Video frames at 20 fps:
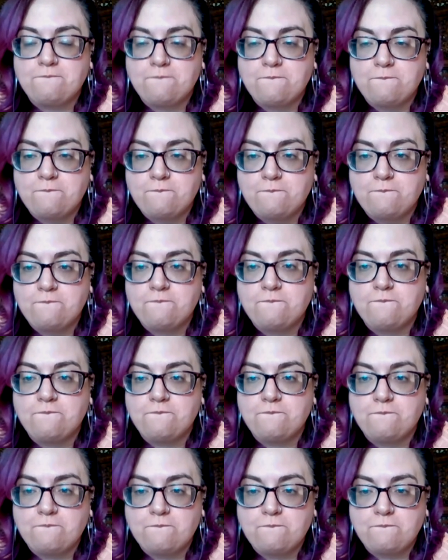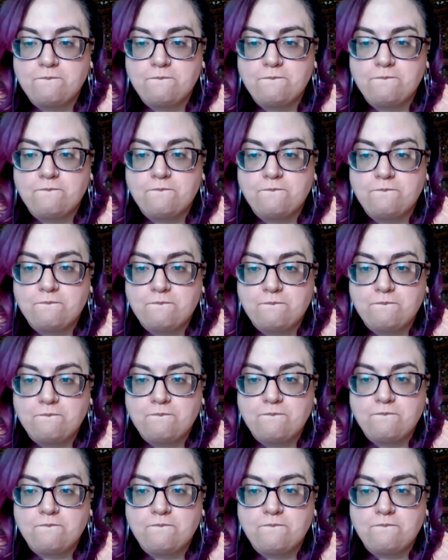
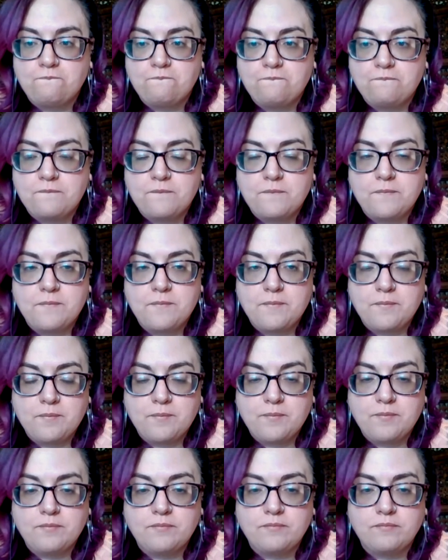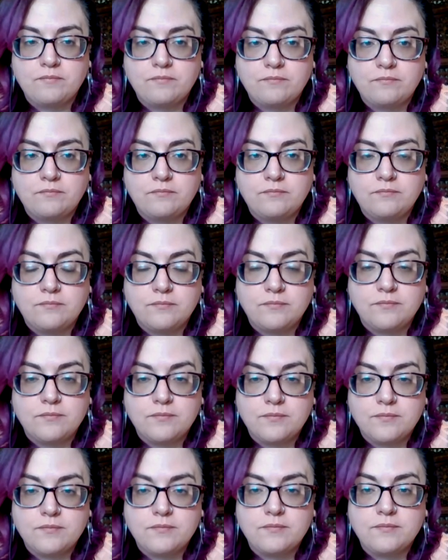
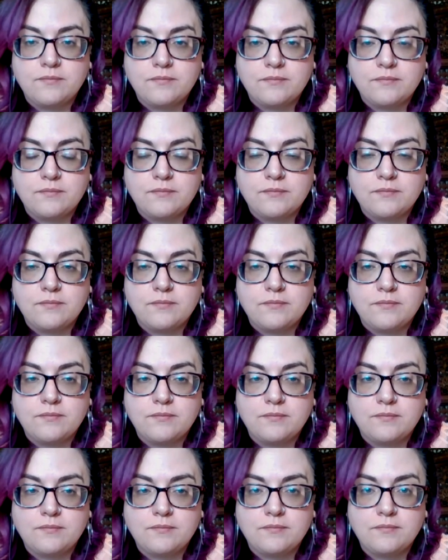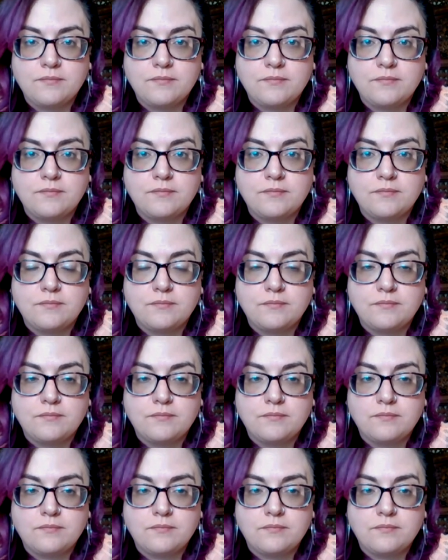
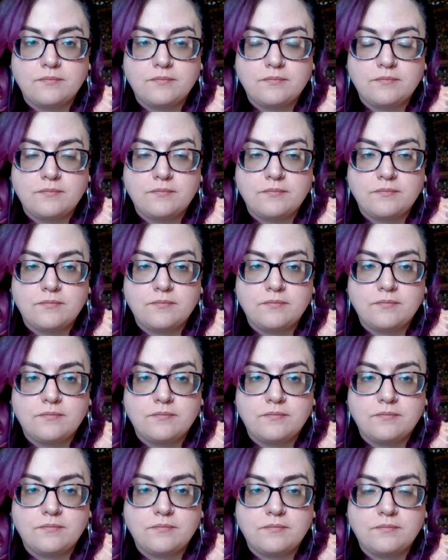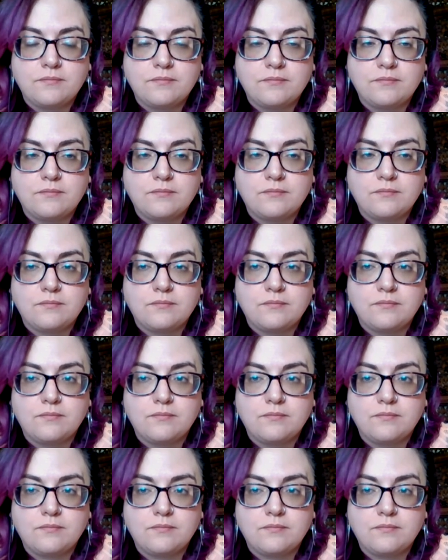The person shown says nothing.